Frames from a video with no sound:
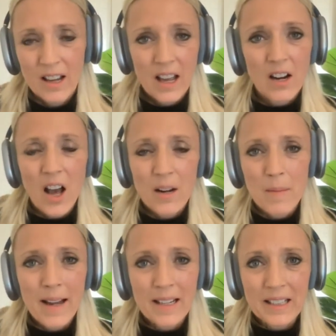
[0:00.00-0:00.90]
an
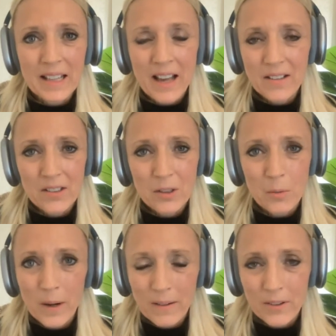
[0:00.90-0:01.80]
automatic yes to
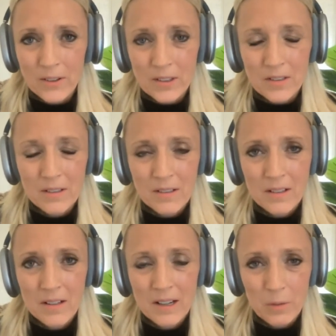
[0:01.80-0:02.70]
whatever's
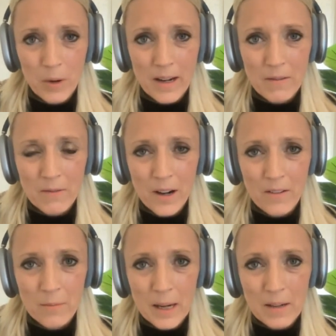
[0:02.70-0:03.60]
right in front
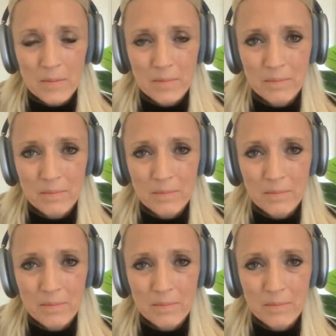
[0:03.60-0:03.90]
of me.